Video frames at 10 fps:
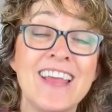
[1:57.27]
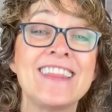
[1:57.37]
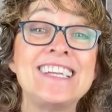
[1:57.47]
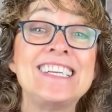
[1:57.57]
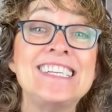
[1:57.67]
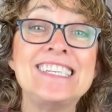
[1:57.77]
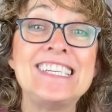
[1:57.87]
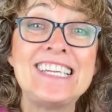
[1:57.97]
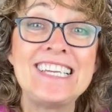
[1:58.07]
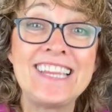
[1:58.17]
They
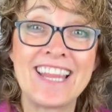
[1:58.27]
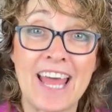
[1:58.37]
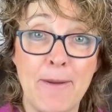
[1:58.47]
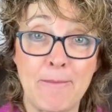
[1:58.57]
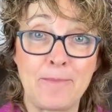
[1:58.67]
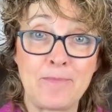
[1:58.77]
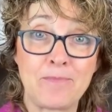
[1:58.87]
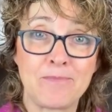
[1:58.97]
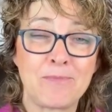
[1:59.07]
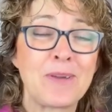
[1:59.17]
didn't need them
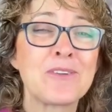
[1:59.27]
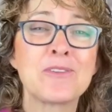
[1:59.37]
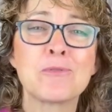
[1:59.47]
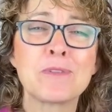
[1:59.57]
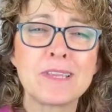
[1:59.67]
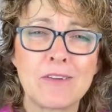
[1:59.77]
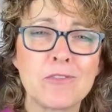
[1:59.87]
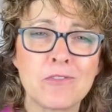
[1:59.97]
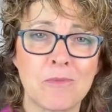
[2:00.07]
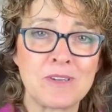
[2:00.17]
because it relieves
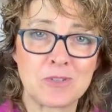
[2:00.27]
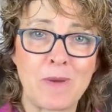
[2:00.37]
so much